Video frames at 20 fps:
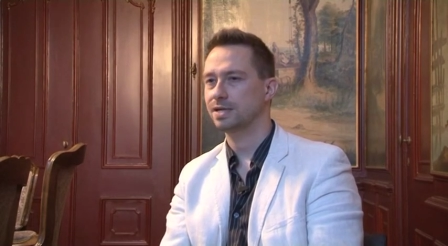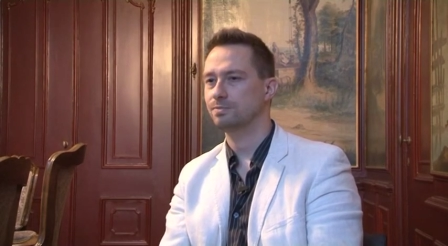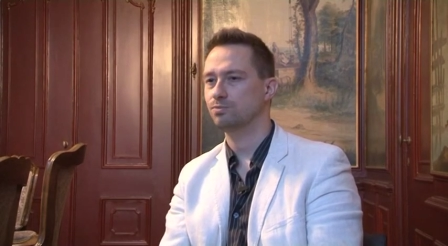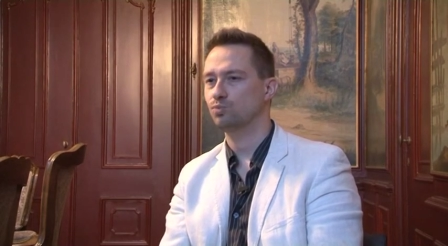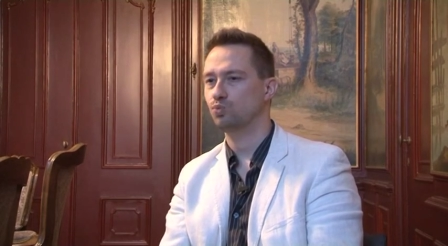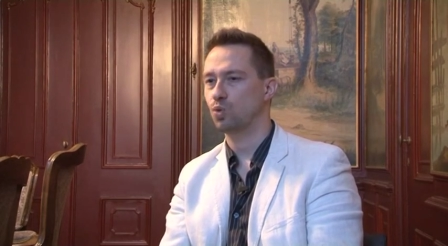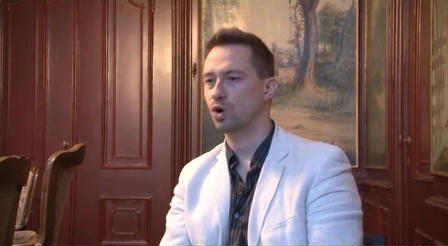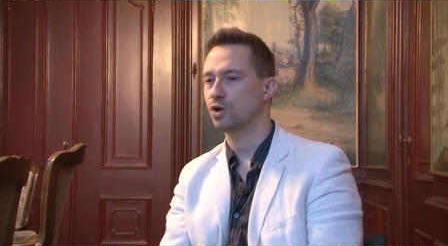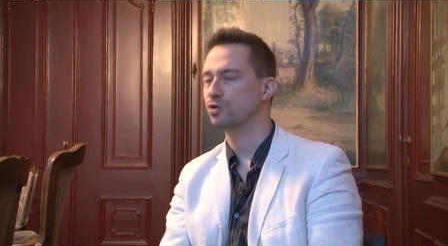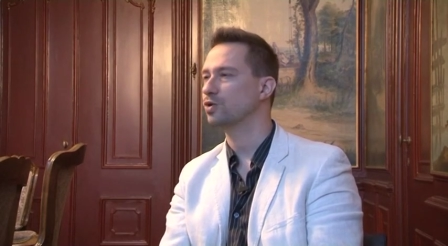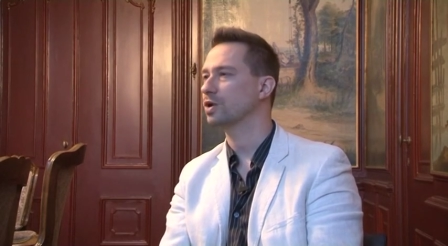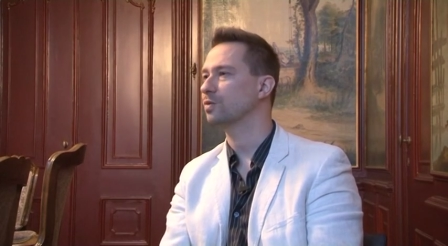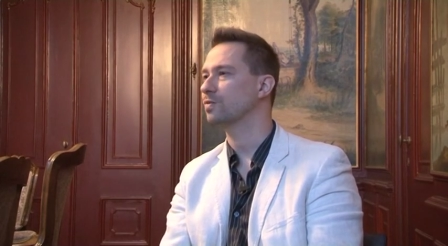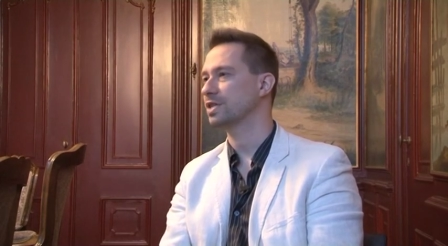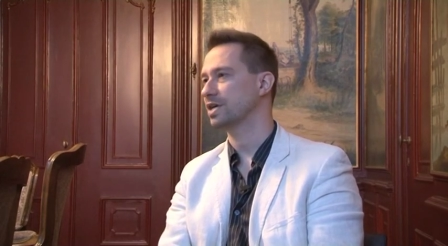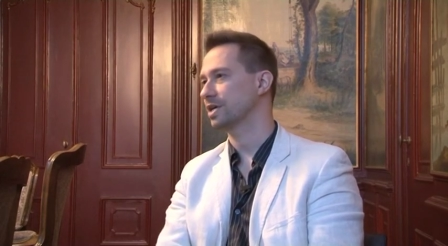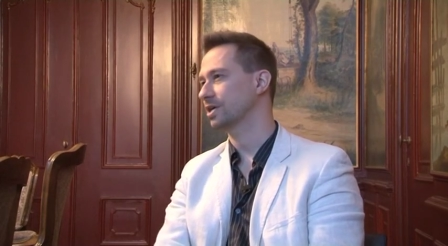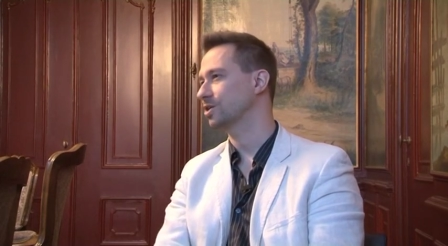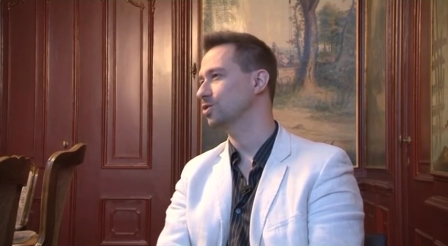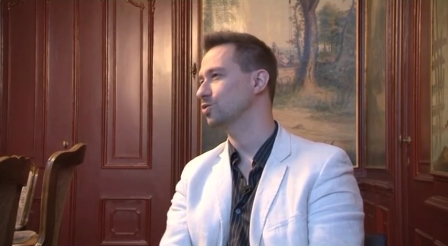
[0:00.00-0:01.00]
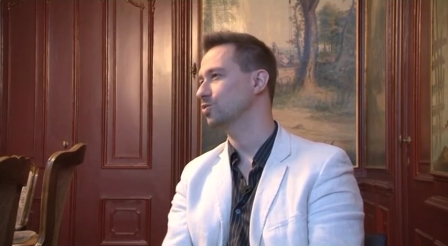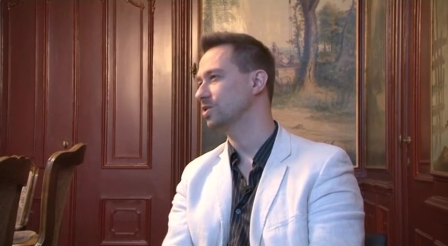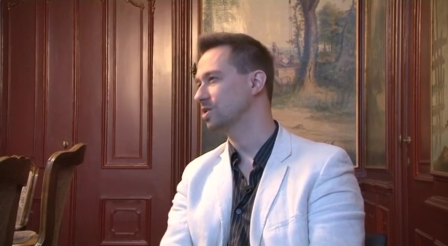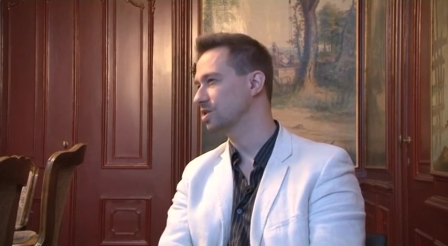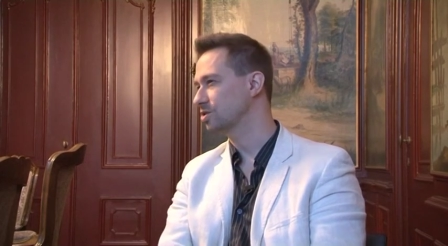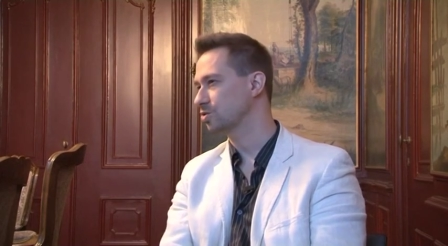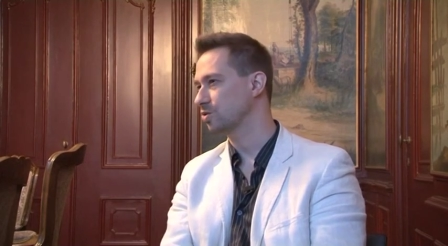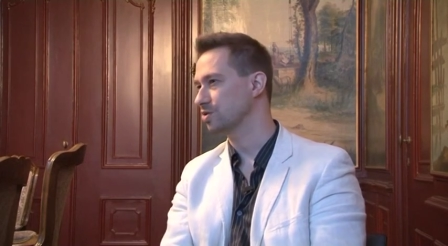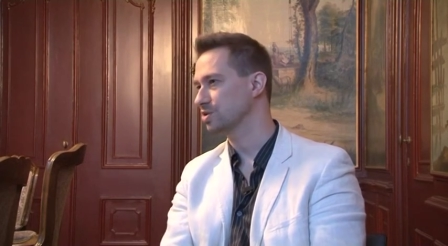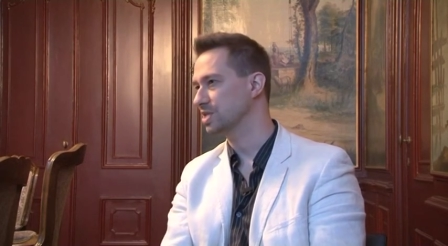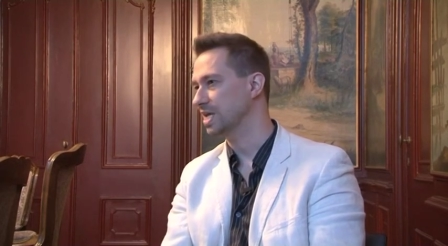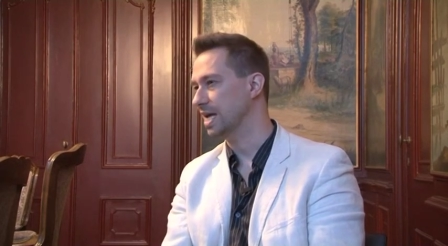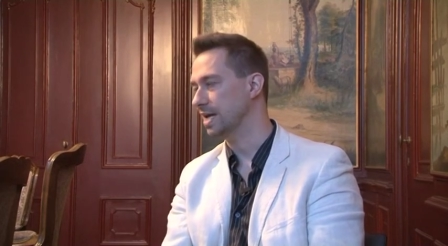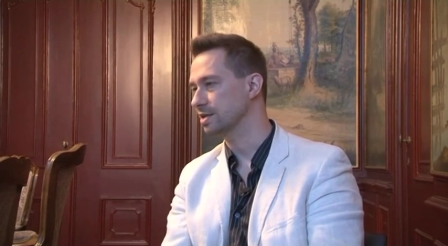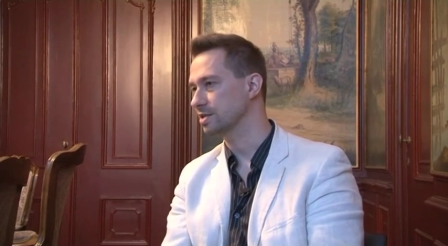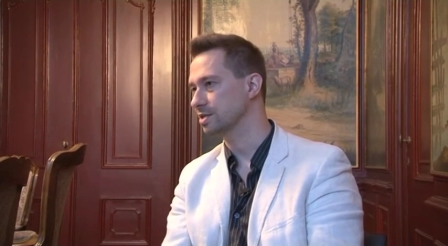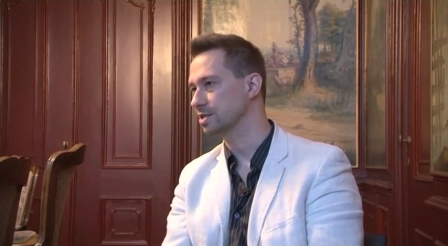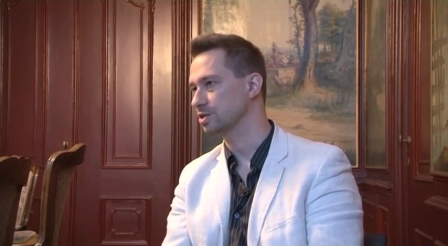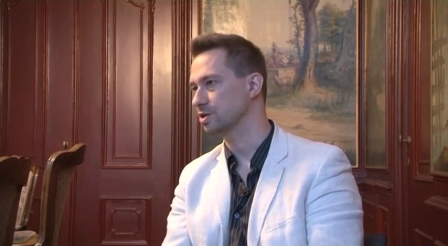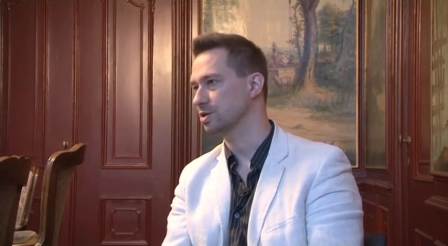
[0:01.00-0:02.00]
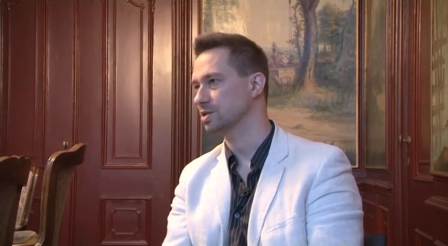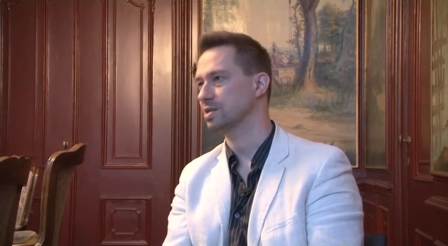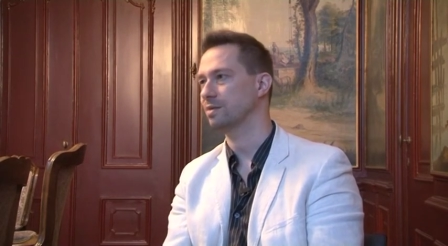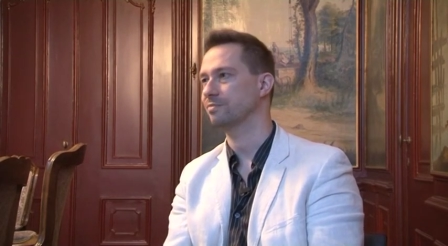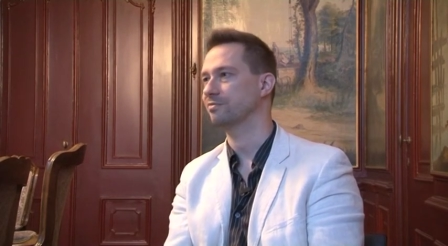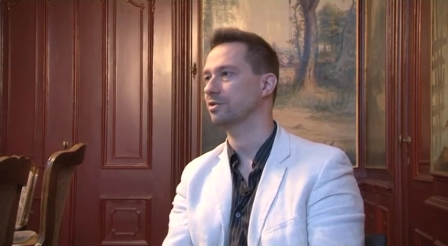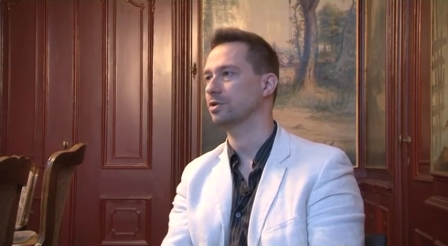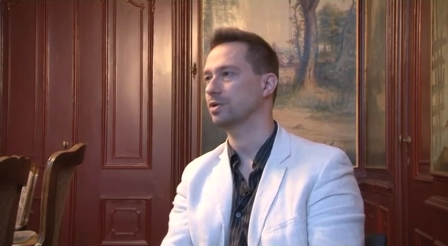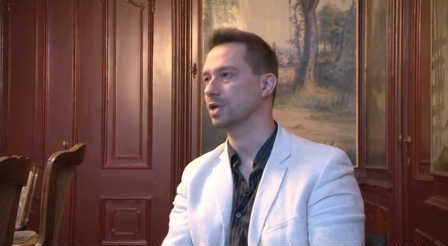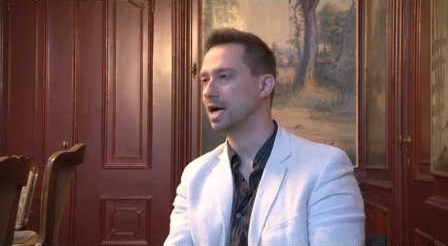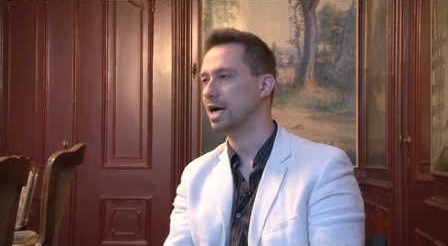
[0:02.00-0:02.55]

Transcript: I'm wondering whether I can do a discourse analysis on something on